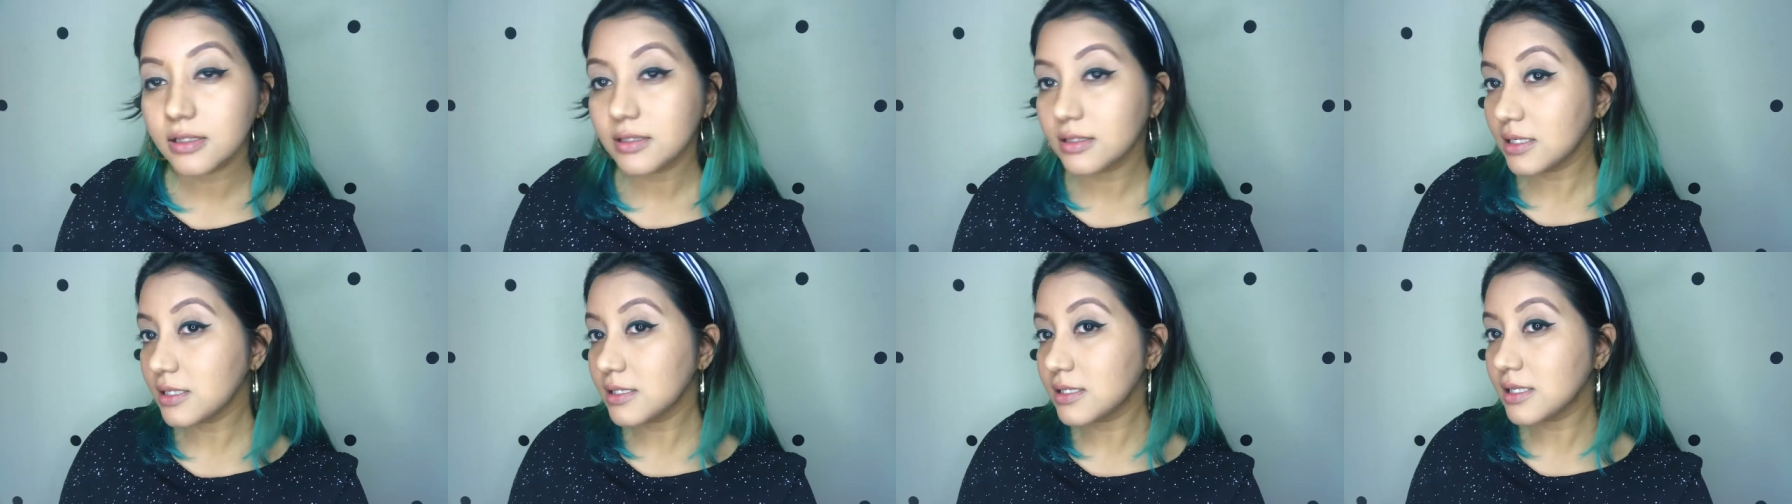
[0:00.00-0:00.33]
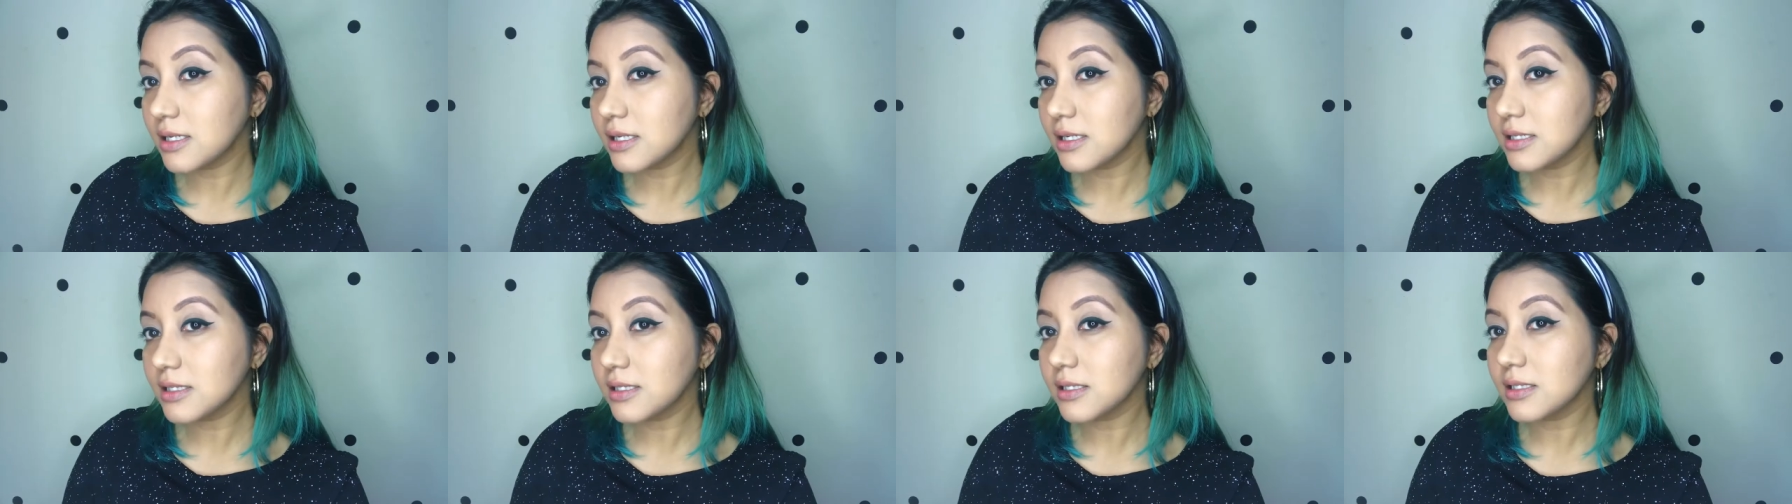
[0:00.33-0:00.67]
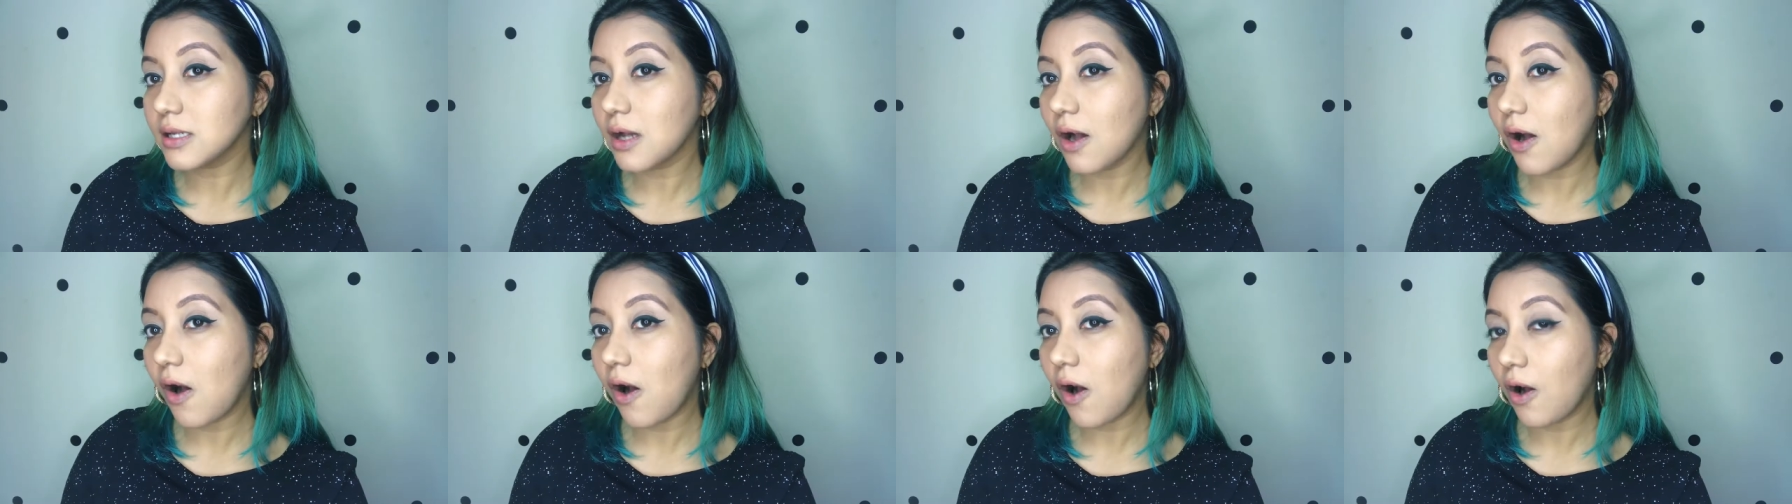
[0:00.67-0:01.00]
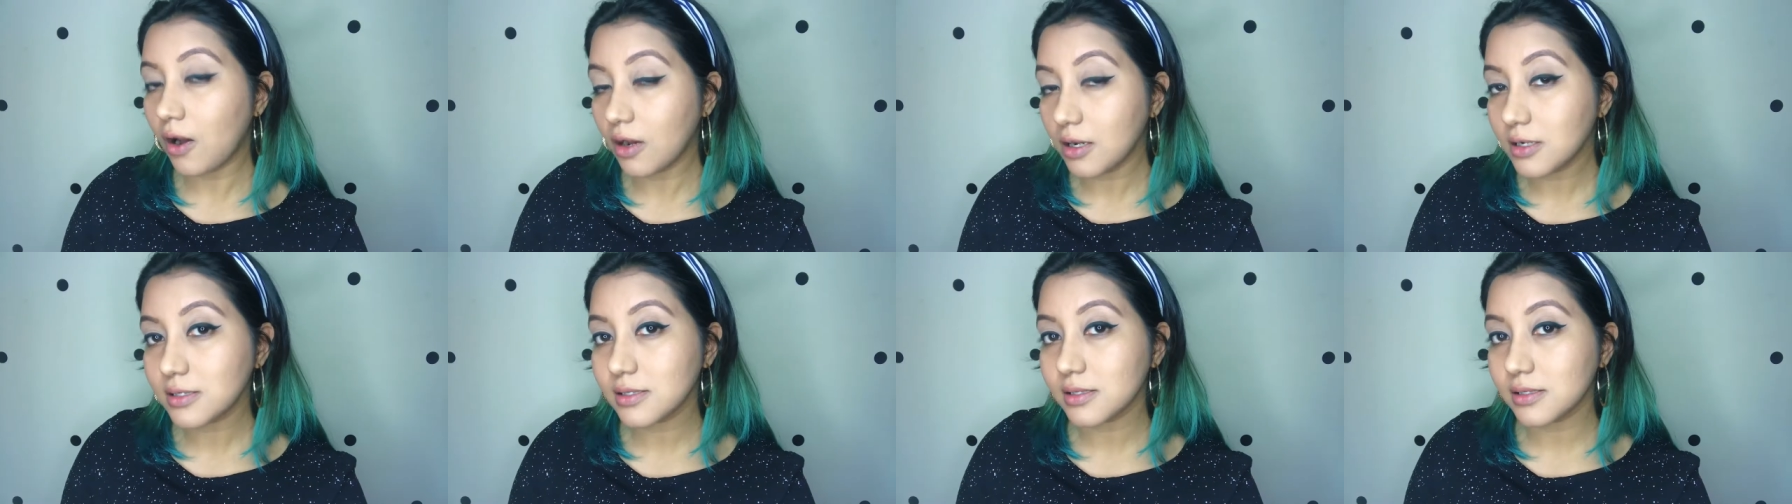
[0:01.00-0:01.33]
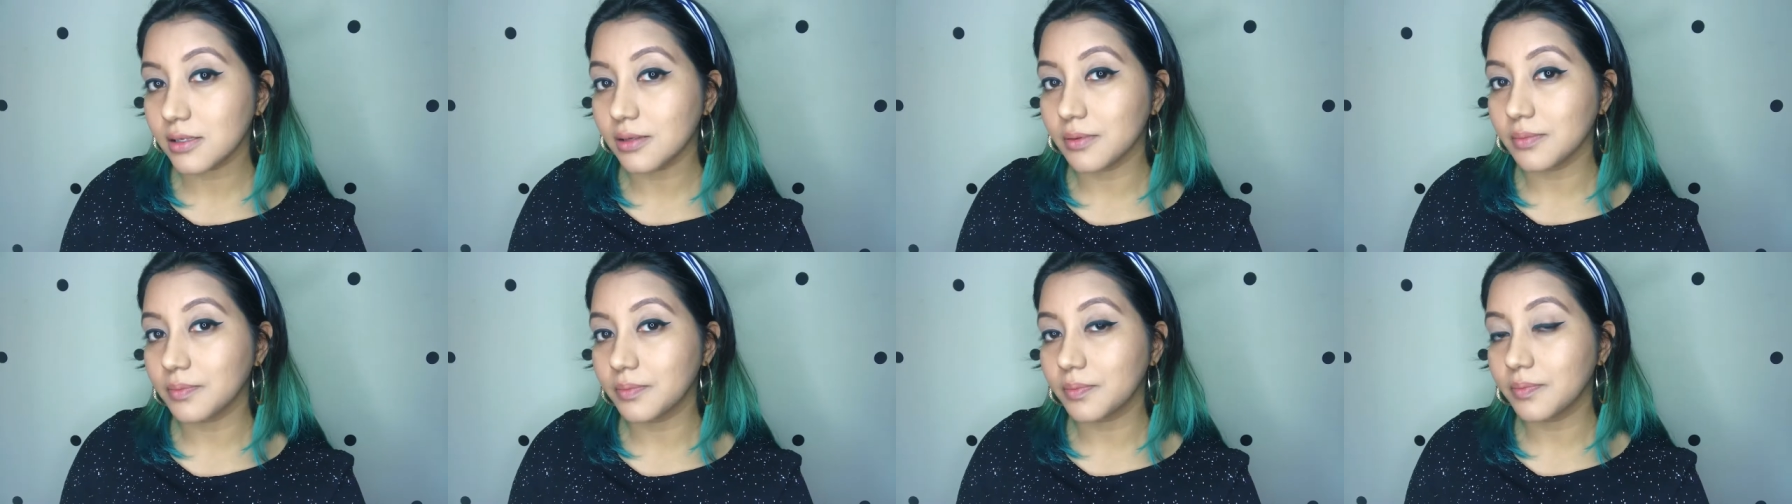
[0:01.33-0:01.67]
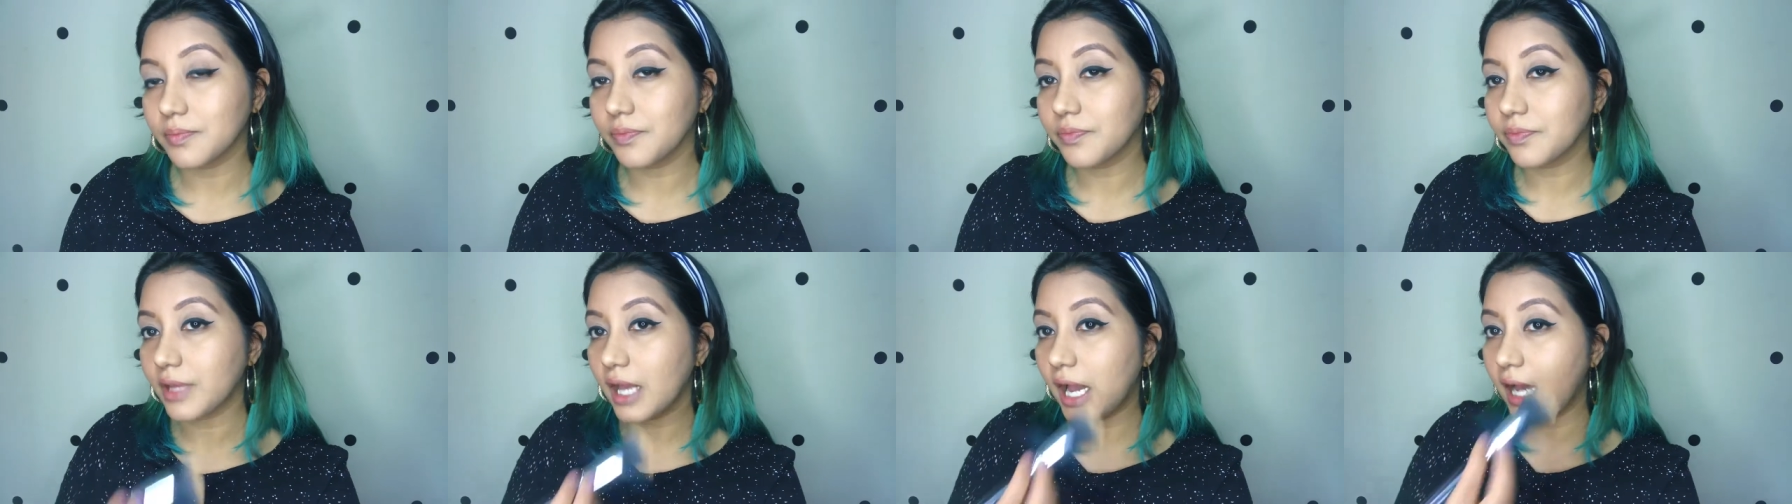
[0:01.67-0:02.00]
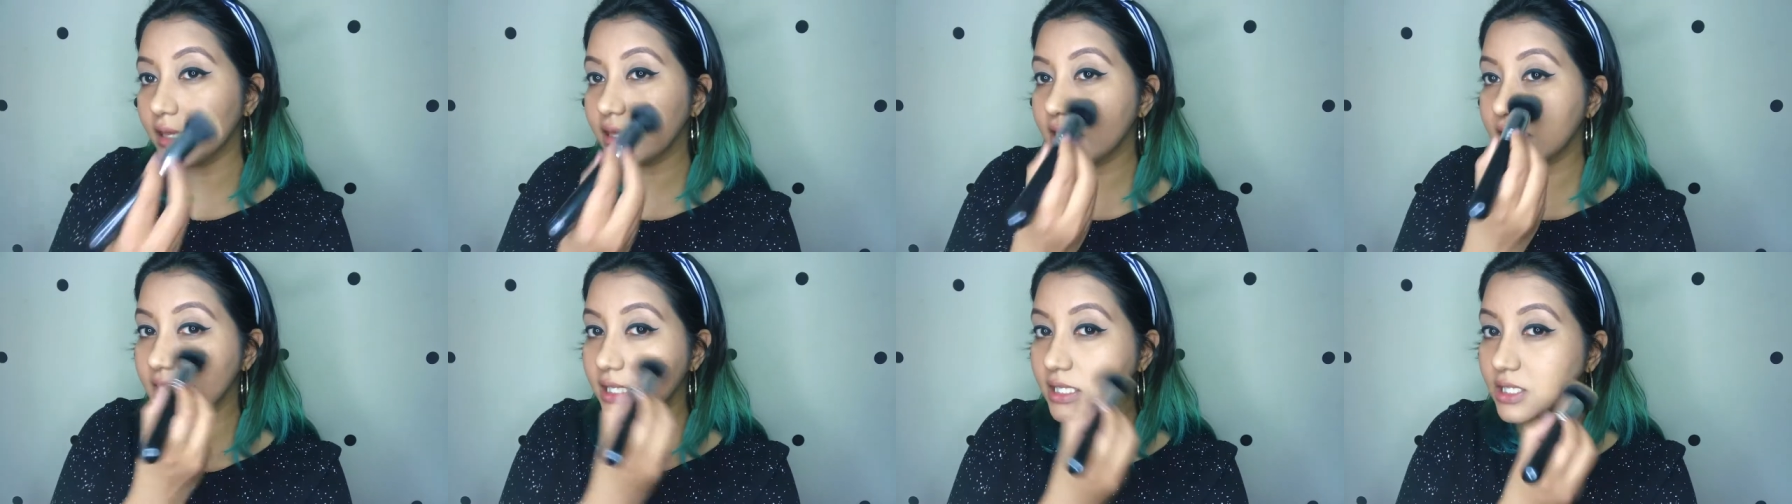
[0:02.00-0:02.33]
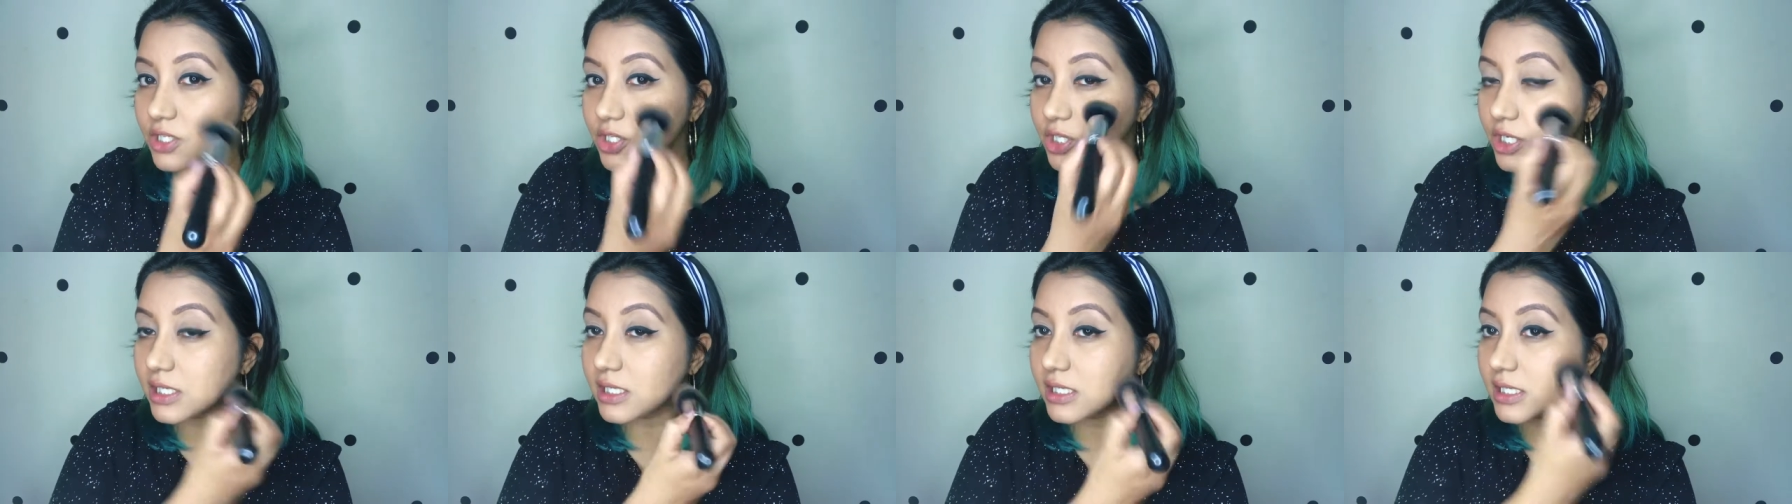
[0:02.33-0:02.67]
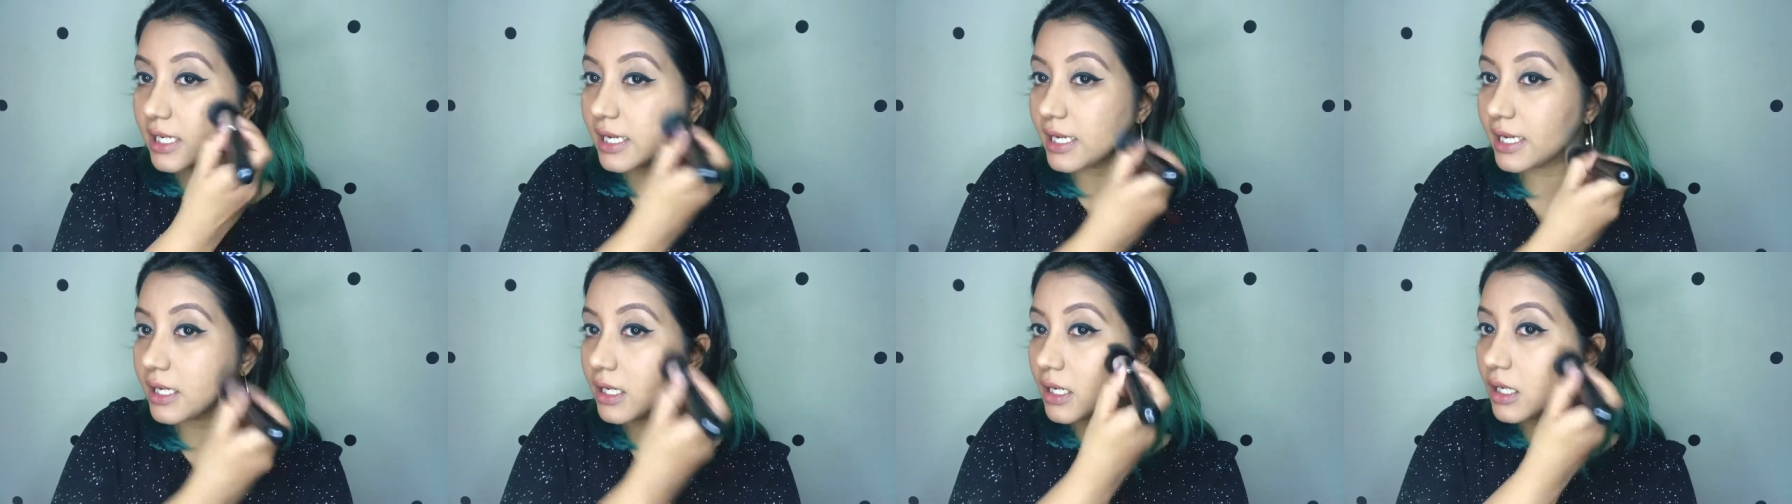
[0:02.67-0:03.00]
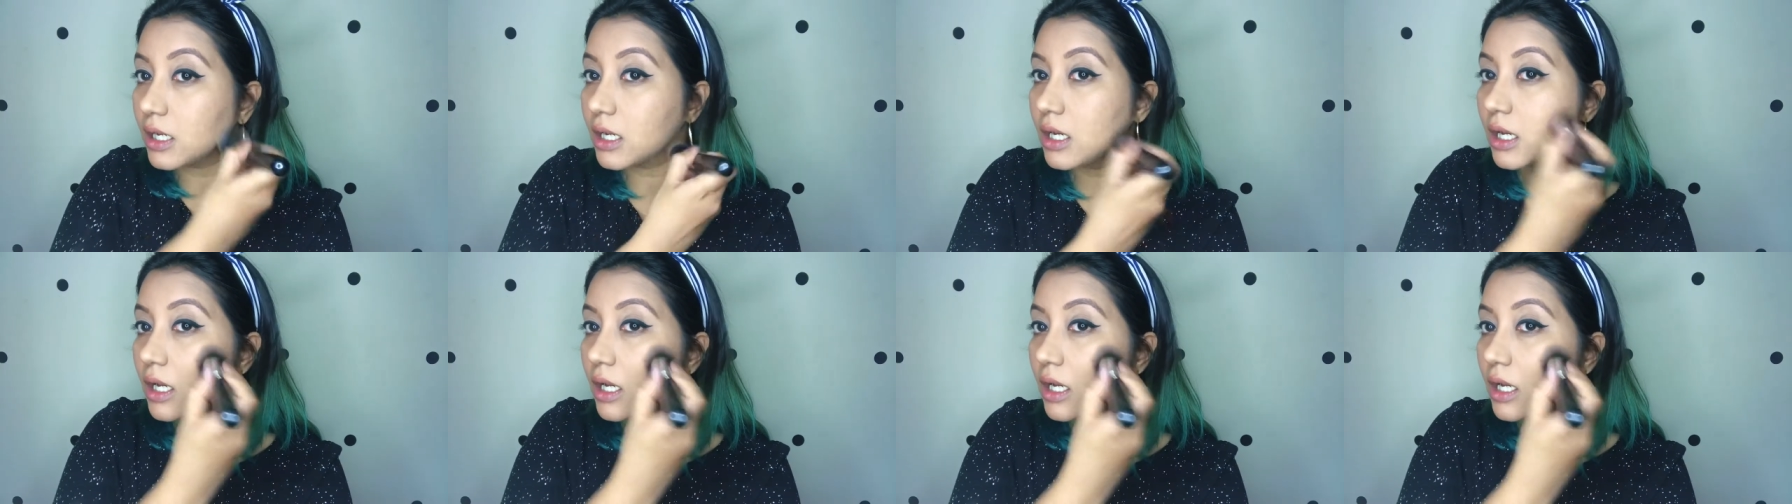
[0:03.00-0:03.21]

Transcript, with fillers: This is awesome. And this is just like